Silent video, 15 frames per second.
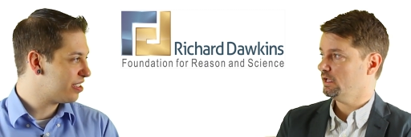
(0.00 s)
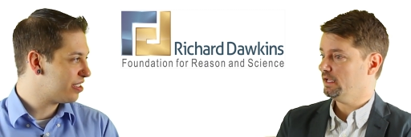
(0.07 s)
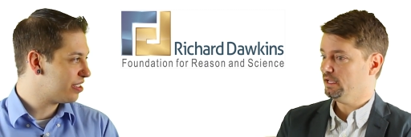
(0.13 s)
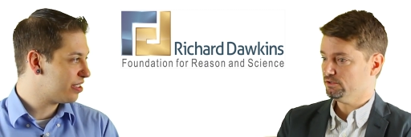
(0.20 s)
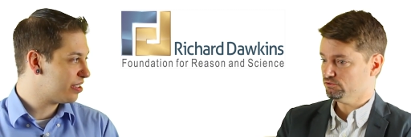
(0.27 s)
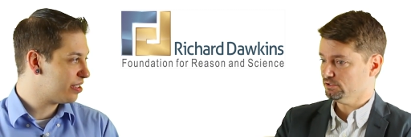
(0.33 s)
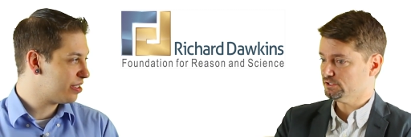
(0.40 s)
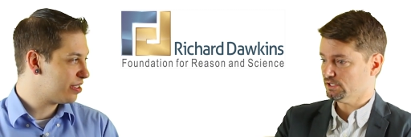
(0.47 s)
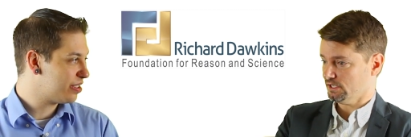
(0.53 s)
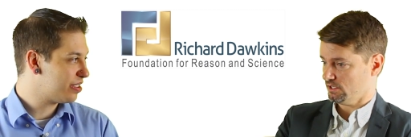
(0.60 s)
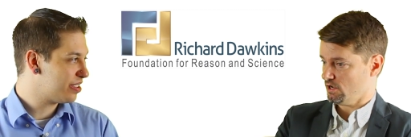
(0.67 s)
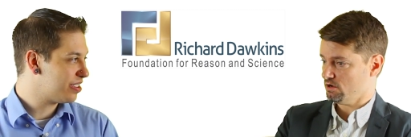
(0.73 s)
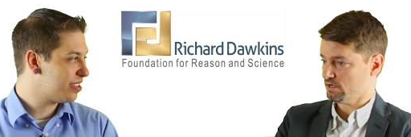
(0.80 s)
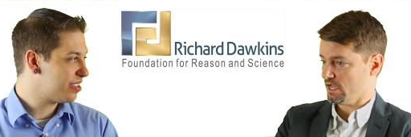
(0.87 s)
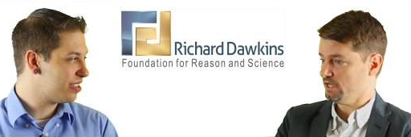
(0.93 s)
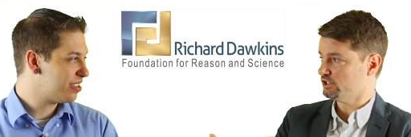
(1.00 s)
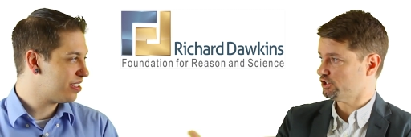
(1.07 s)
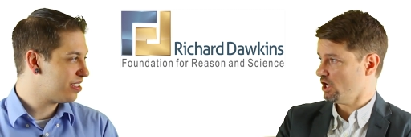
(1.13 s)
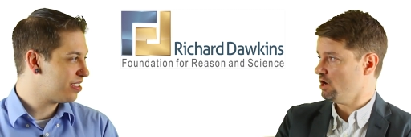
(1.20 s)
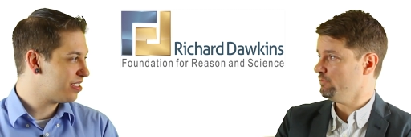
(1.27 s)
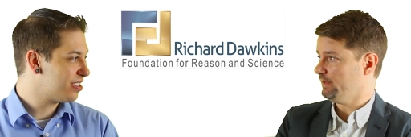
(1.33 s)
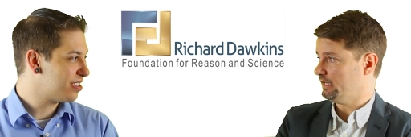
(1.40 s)
Speaker 1: interesting, okay,
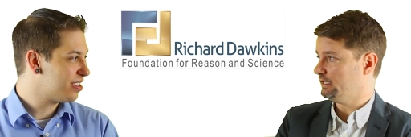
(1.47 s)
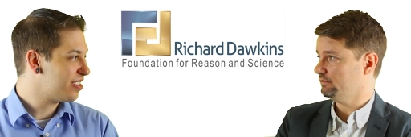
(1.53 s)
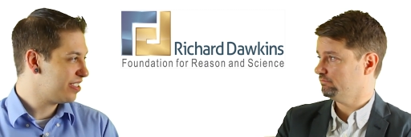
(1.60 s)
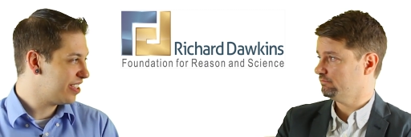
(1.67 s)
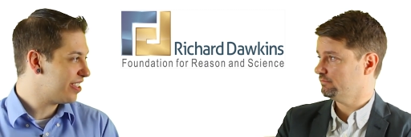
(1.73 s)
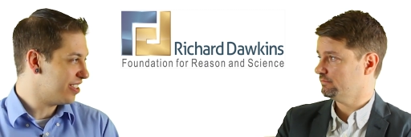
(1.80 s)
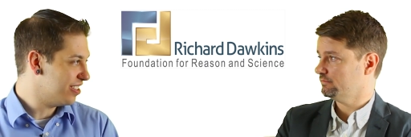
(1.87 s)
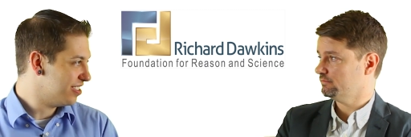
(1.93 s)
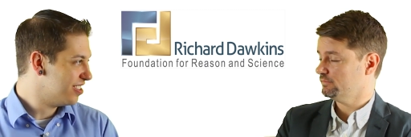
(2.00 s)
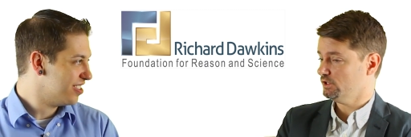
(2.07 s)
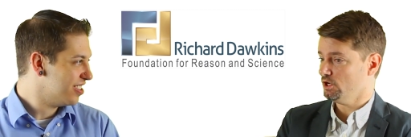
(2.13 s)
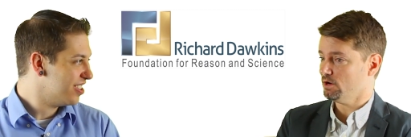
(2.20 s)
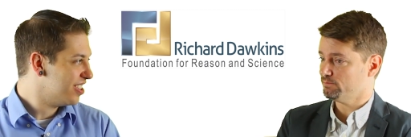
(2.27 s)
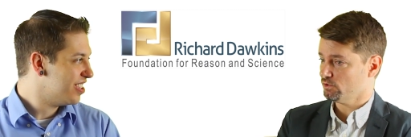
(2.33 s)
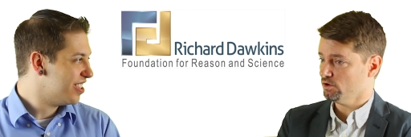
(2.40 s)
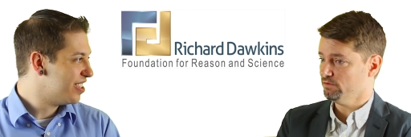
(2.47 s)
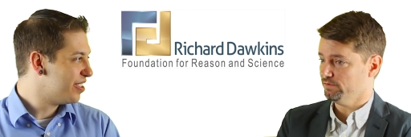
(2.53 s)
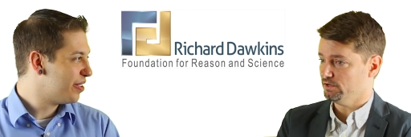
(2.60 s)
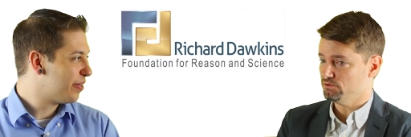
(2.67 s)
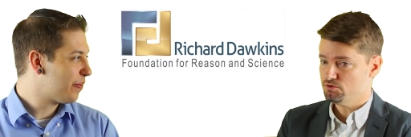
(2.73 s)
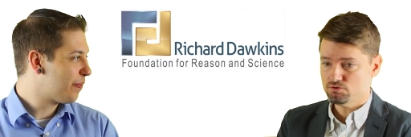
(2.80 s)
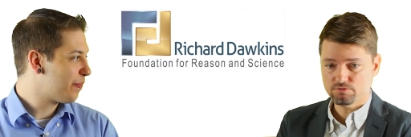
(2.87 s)
show me. Yeah. You know, prove
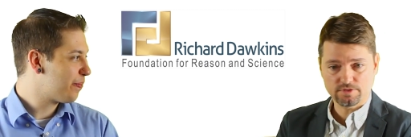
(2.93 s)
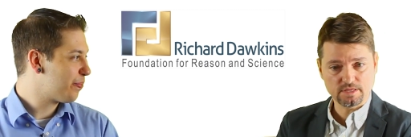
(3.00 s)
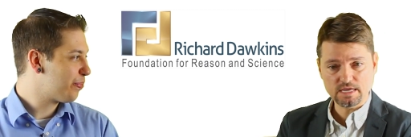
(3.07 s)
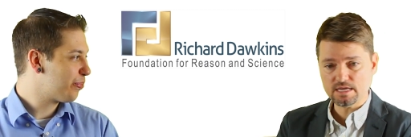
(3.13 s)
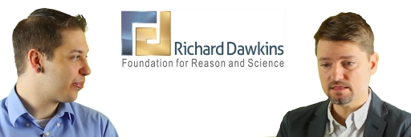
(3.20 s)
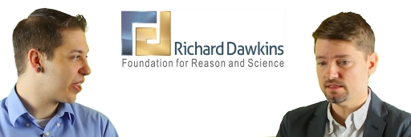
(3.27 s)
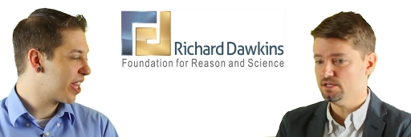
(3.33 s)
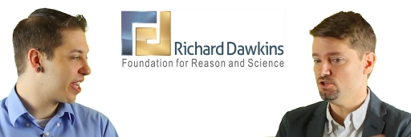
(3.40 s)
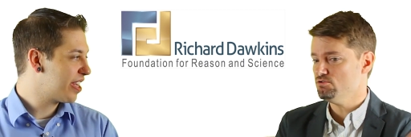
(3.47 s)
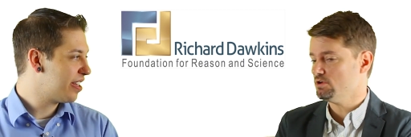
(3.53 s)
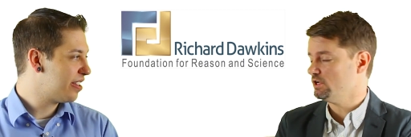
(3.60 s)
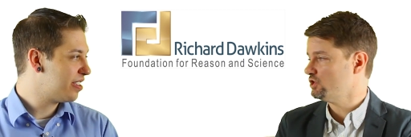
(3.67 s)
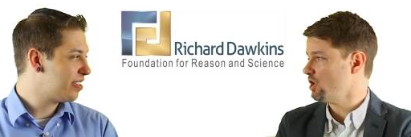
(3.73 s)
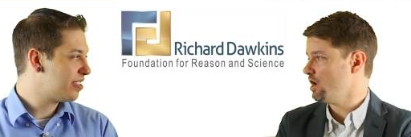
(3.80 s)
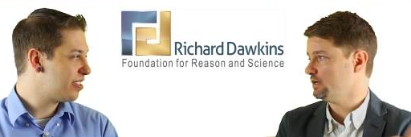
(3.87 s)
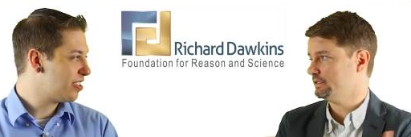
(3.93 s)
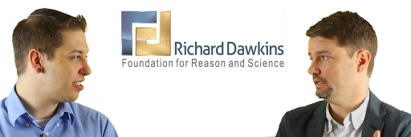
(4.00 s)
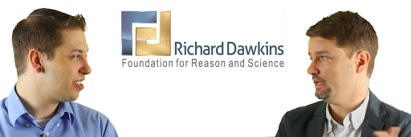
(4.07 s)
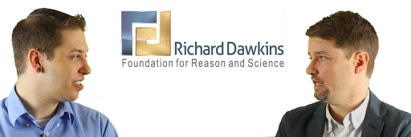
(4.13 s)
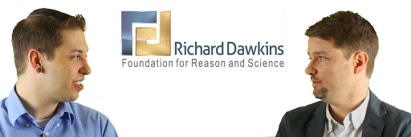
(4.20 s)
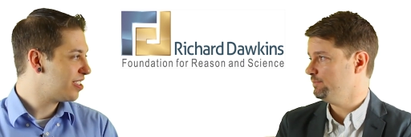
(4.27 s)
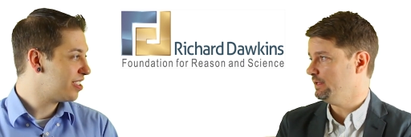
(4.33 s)
it. You think that you can talk to
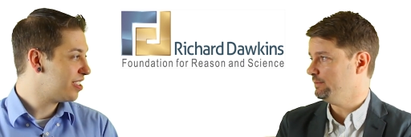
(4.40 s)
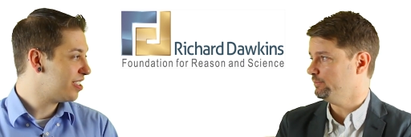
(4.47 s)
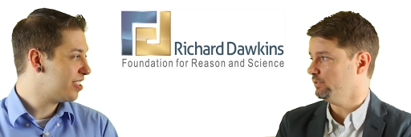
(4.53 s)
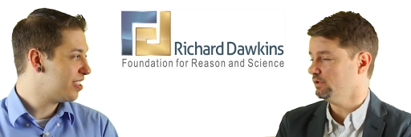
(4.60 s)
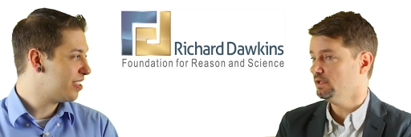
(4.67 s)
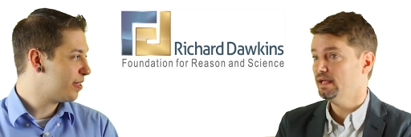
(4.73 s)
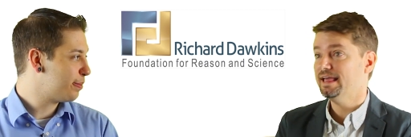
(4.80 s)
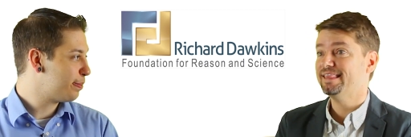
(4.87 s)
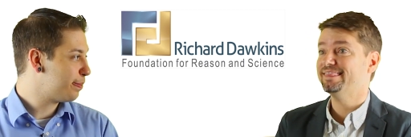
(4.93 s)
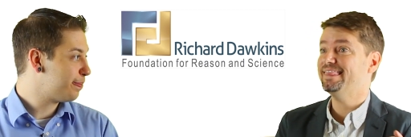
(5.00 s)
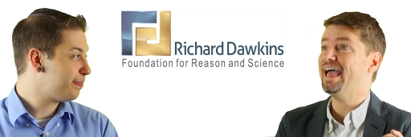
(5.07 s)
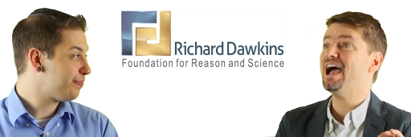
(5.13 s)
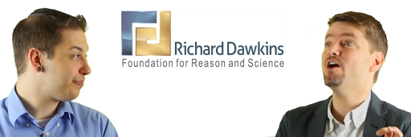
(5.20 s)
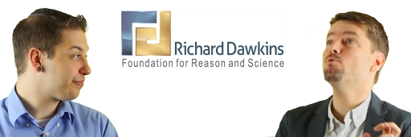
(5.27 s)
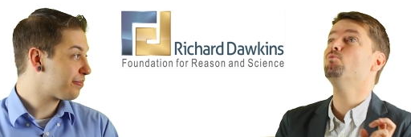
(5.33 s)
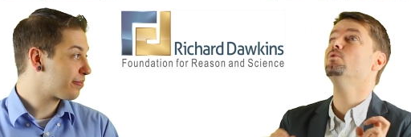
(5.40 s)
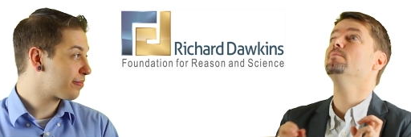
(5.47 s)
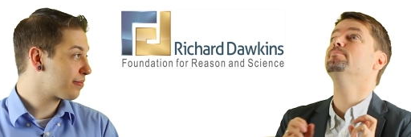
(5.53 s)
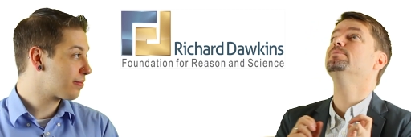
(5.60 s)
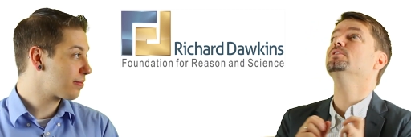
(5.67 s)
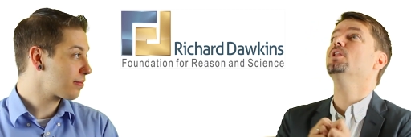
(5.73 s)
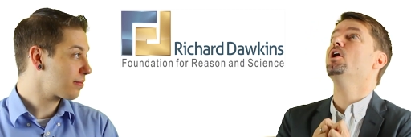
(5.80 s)
dead people. That
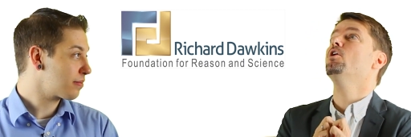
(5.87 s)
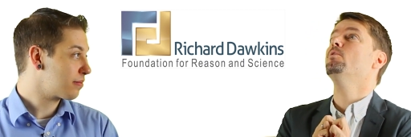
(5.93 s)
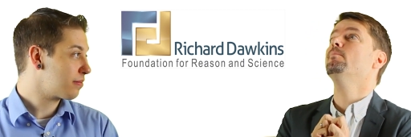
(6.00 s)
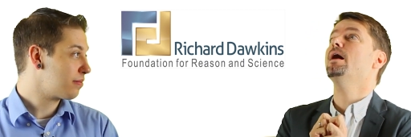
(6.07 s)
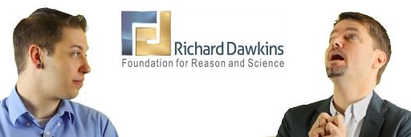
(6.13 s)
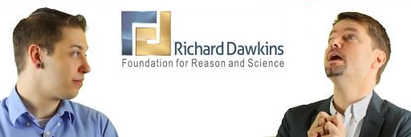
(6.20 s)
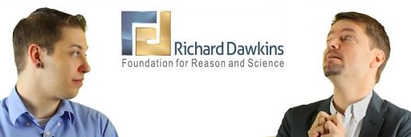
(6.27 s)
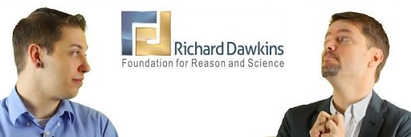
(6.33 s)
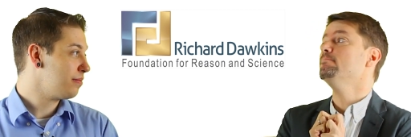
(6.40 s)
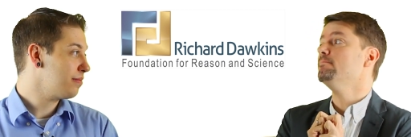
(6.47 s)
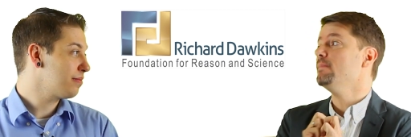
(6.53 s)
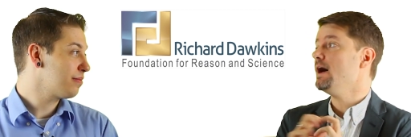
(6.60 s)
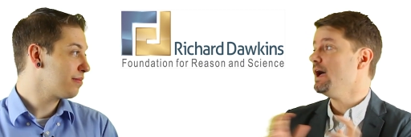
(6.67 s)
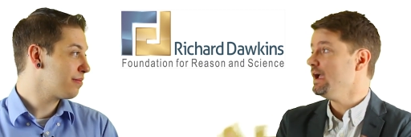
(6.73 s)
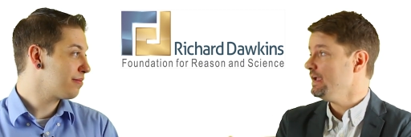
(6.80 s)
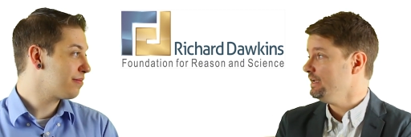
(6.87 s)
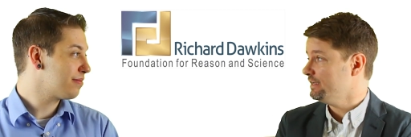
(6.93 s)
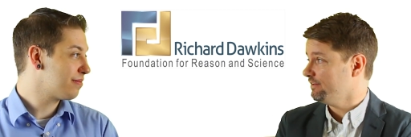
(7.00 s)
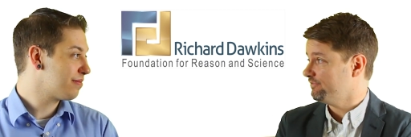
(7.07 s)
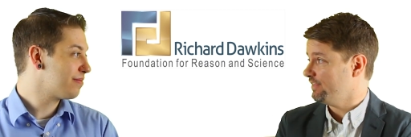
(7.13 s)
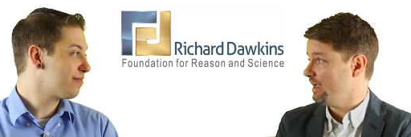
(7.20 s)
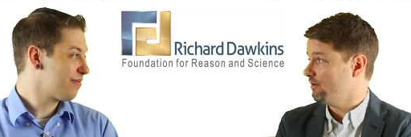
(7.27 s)
would blow my mind
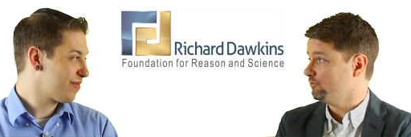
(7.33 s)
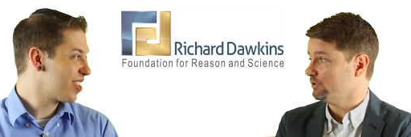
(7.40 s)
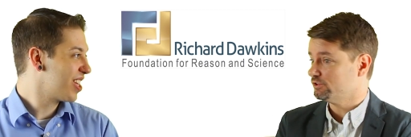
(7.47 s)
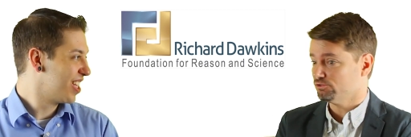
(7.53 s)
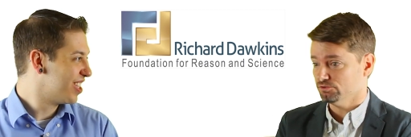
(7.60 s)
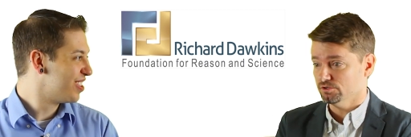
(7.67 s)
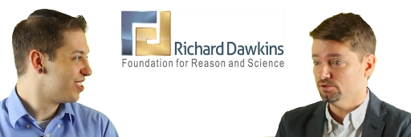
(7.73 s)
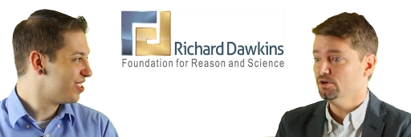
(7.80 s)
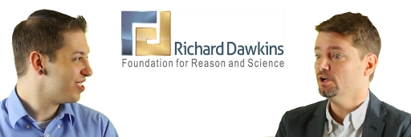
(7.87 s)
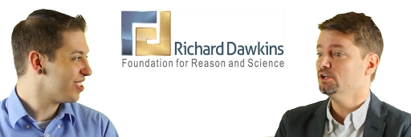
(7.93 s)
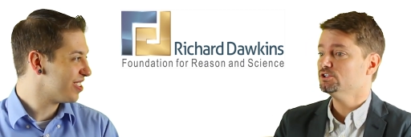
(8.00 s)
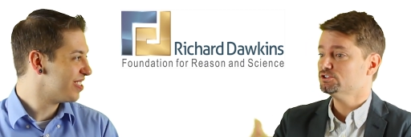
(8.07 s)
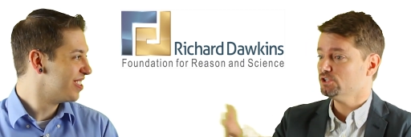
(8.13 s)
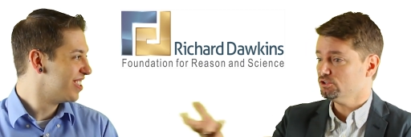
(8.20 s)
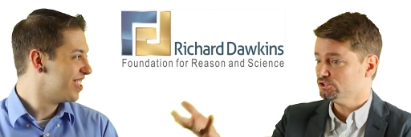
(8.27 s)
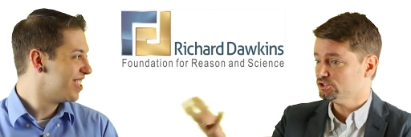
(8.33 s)
if that were true. Sure. So